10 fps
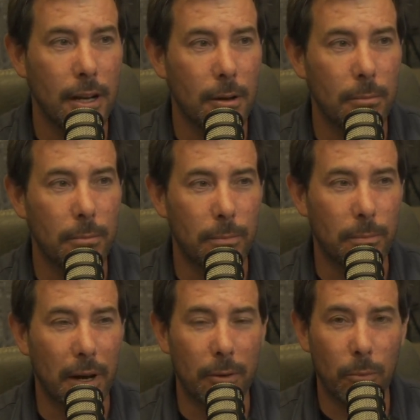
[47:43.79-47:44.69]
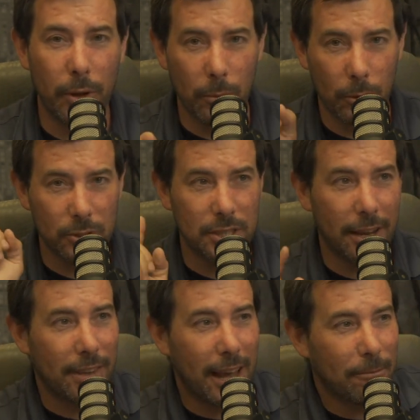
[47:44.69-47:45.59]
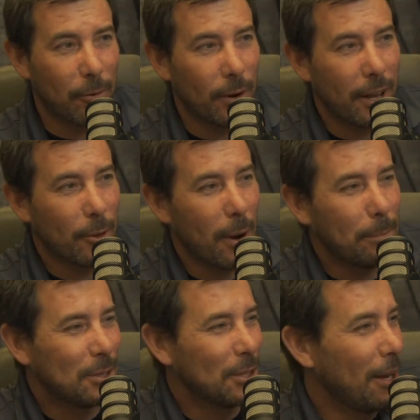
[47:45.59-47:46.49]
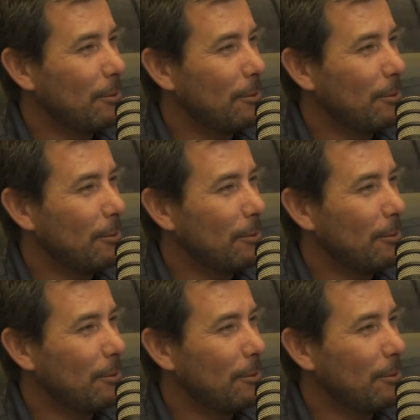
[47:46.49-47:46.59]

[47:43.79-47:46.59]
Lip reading: But we will save that for another episode.